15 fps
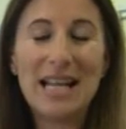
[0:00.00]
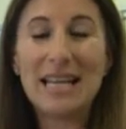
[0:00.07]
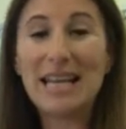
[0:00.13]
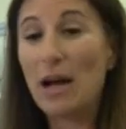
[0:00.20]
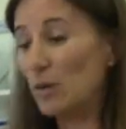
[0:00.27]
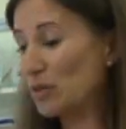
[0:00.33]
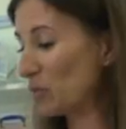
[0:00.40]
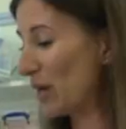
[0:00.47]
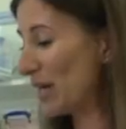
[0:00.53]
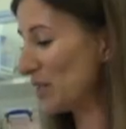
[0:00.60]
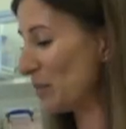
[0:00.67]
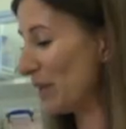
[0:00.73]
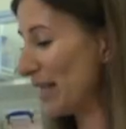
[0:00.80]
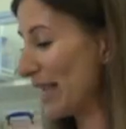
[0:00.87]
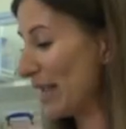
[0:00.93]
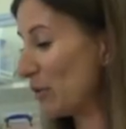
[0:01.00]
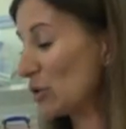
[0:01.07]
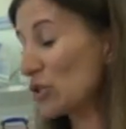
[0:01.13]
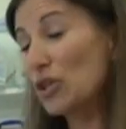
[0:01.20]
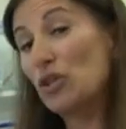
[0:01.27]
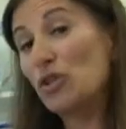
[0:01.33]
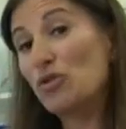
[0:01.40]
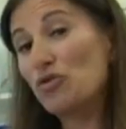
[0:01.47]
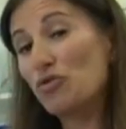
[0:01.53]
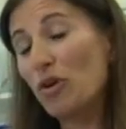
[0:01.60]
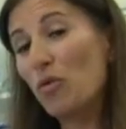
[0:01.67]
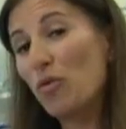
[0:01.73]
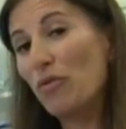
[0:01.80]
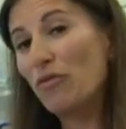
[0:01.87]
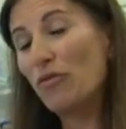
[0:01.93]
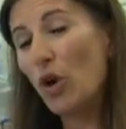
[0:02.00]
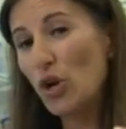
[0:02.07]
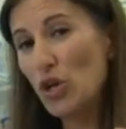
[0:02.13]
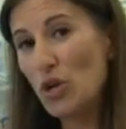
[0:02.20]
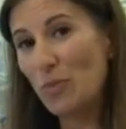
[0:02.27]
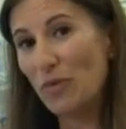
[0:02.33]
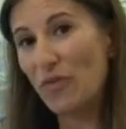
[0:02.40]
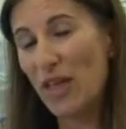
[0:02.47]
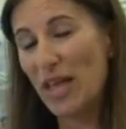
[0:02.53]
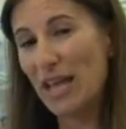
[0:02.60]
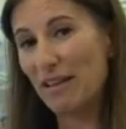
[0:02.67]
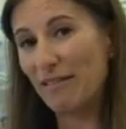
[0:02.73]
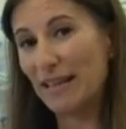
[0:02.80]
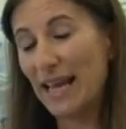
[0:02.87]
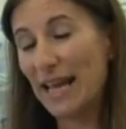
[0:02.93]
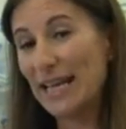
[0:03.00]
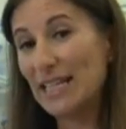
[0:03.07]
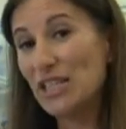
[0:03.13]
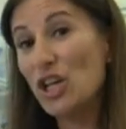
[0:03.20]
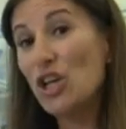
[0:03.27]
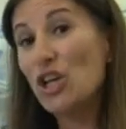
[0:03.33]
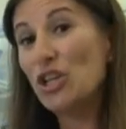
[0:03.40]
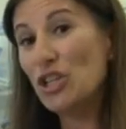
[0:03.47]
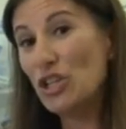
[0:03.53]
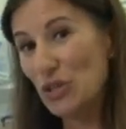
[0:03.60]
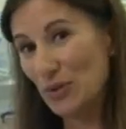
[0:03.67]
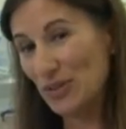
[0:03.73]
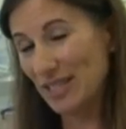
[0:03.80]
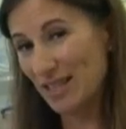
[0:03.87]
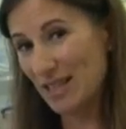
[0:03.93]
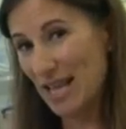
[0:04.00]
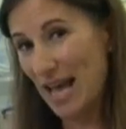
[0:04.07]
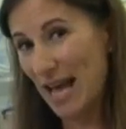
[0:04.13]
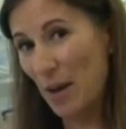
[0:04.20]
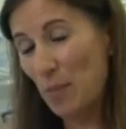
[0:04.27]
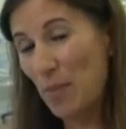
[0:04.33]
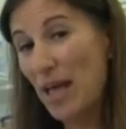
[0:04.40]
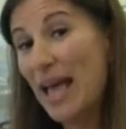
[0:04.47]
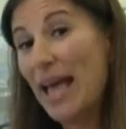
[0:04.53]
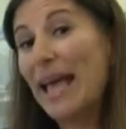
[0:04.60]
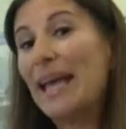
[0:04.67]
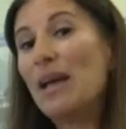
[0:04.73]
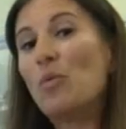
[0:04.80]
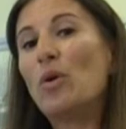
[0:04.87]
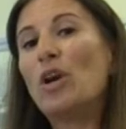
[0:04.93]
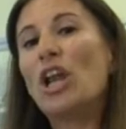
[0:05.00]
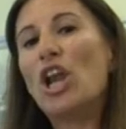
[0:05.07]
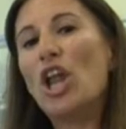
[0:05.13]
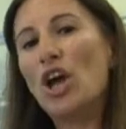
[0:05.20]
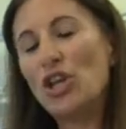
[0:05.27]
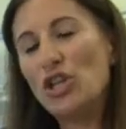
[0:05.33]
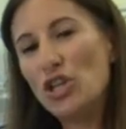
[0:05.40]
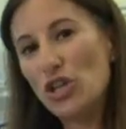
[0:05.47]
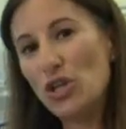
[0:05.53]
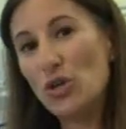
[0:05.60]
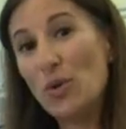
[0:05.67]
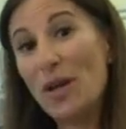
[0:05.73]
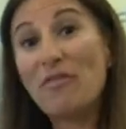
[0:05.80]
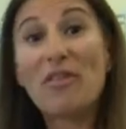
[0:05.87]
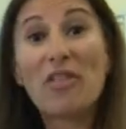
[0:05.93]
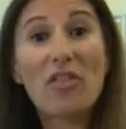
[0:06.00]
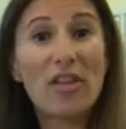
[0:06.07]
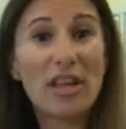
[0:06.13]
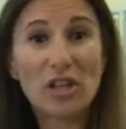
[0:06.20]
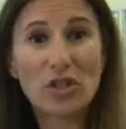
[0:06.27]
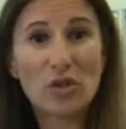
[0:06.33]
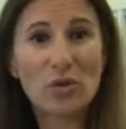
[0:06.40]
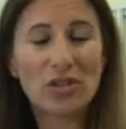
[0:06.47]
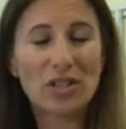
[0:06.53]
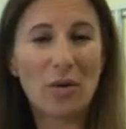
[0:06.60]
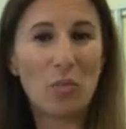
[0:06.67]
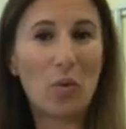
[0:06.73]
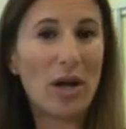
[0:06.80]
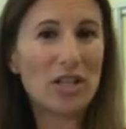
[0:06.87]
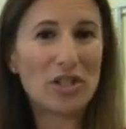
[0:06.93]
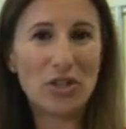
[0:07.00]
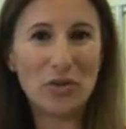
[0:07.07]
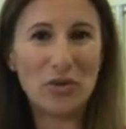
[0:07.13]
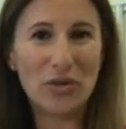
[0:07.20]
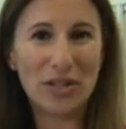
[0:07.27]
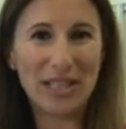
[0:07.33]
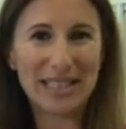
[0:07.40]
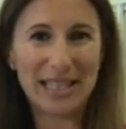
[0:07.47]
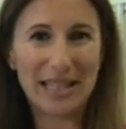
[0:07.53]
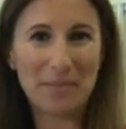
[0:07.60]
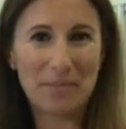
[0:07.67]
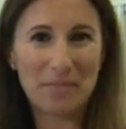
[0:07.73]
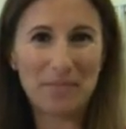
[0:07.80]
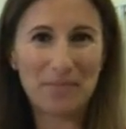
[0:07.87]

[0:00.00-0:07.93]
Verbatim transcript: Now, as well as being able to control the volume of the hearing aid using the app, it will alert you if it thinks you're somewhere too noisy.